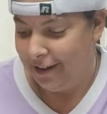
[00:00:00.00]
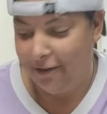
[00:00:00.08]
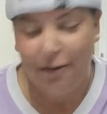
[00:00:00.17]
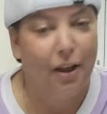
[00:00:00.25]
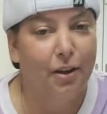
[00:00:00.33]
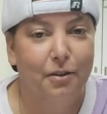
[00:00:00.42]

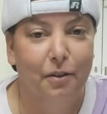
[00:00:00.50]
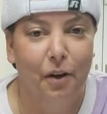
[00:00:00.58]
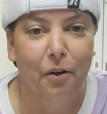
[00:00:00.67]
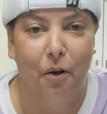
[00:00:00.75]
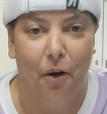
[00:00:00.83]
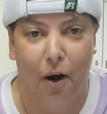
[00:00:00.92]
For those of you
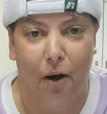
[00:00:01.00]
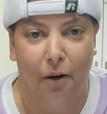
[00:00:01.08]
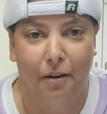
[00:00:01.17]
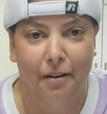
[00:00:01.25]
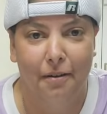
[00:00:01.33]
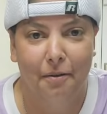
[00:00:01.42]
who are
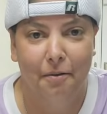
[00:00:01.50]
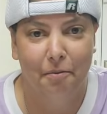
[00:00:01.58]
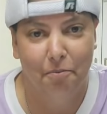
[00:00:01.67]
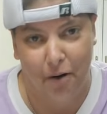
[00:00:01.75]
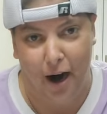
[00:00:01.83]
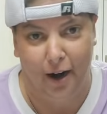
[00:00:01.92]
on
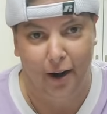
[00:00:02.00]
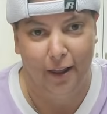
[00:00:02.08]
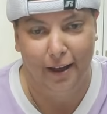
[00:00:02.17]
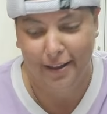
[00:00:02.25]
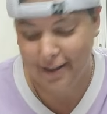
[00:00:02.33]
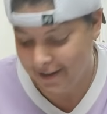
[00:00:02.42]
prior to
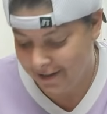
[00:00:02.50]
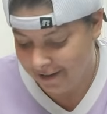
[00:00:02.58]
this.